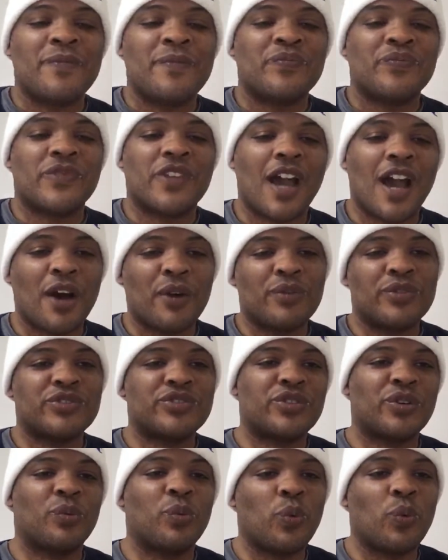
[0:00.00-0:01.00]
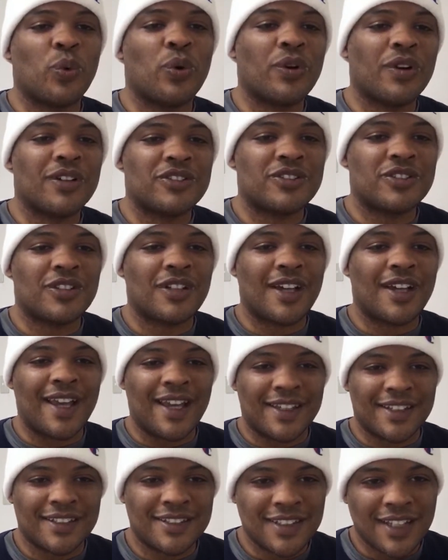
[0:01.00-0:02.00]
I was warned ahead of
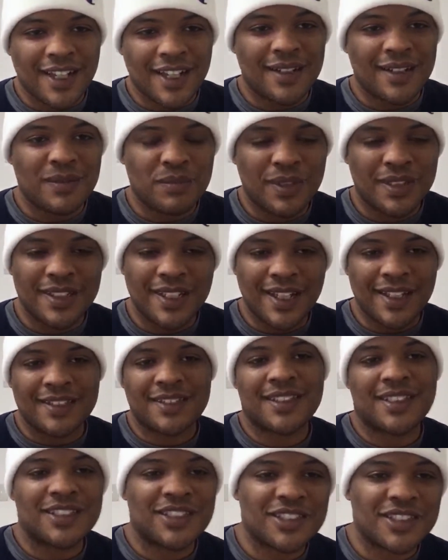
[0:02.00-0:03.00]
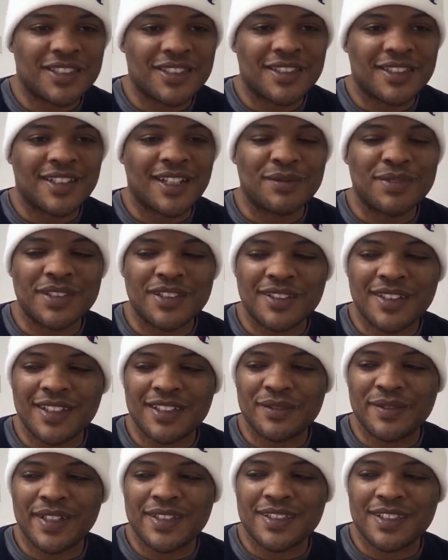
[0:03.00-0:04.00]
time by the head teacher, and I'm starting to think to
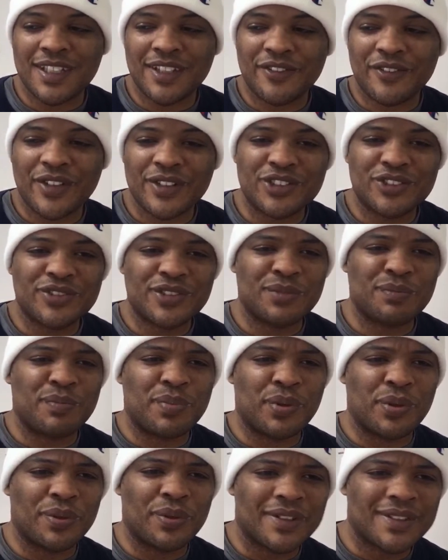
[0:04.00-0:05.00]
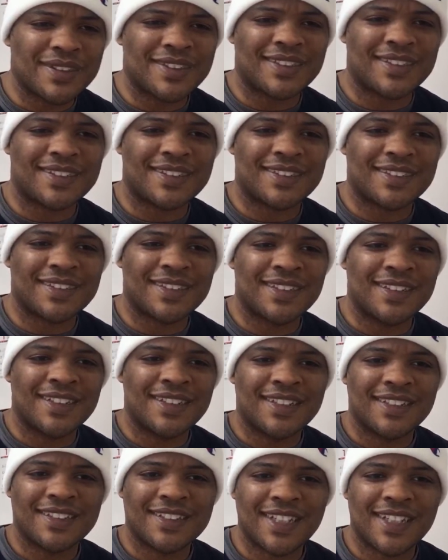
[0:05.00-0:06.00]
myself, why don't you report this
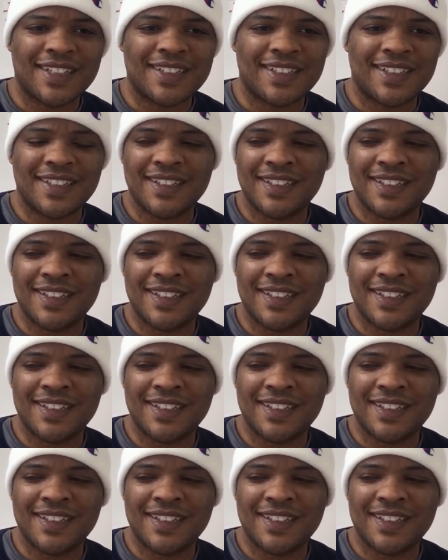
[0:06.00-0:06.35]
lady?